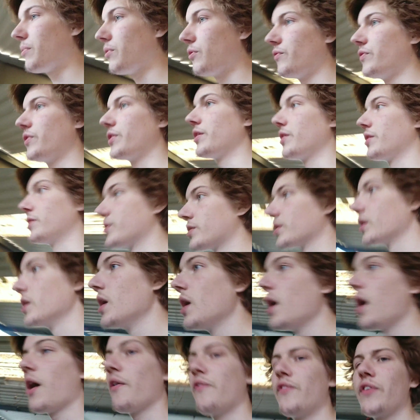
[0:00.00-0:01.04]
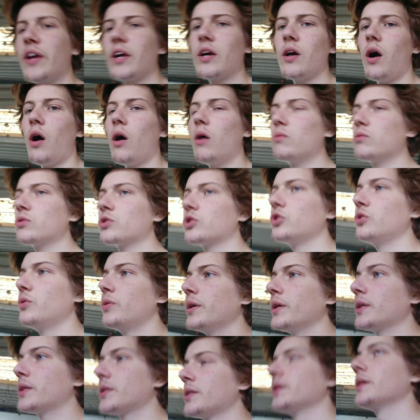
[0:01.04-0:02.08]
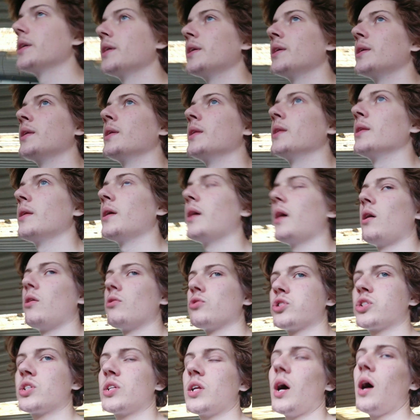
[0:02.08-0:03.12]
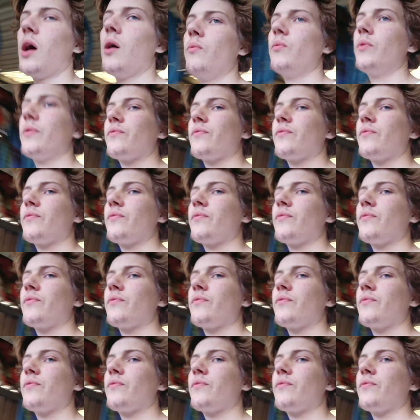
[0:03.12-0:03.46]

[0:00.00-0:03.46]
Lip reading: of videos. I think I'll start with